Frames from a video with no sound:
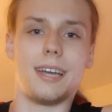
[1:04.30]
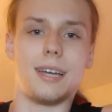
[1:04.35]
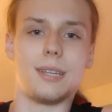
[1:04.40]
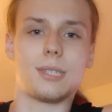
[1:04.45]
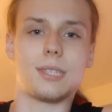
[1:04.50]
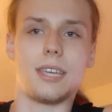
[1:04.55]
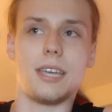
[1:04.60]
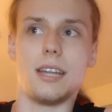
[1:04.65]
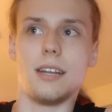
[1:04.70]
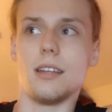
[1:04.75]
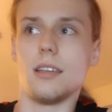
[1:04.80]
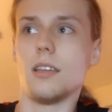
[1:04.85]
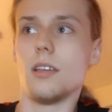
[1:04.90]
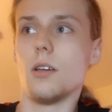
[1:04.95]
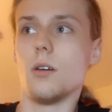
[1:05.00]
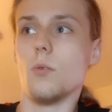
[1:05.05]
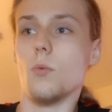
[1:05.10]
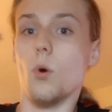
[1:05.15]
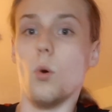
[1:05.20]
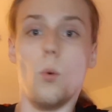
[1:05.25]
asking,
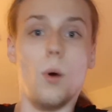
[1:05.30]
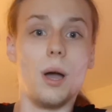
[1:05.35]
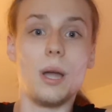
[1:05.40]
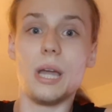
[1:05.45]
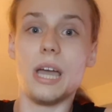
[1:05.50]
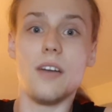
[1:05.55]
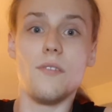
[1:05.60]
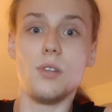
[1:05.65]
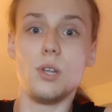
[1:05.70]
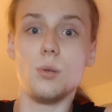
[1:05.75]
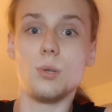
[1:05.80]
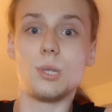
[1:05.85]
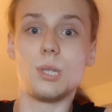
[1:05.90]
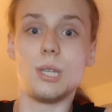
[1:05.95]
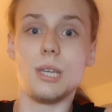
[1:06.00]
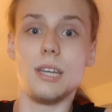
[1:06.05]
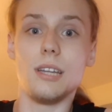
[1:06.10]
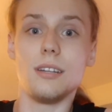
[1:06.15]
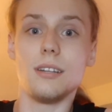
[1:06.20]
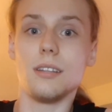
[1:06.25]
well, why haven't you
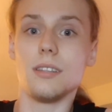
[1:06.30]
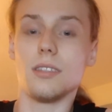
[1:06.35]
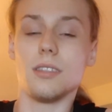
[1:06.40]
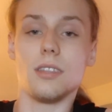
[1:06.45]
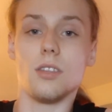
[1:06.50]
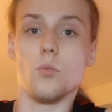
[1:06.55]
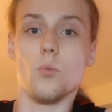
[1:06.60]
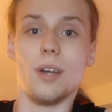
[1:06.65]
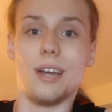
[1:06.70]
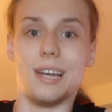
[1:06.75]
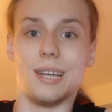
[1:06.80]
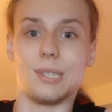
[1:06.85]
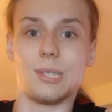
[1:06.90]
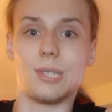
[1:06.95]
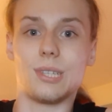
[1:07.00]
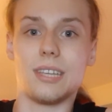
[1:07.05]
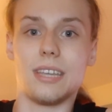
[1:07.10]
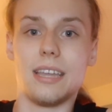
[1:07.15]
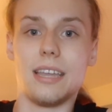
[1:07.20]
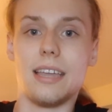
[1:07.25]
seen the
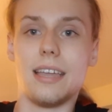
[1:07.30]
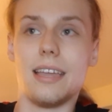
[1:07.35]
rest?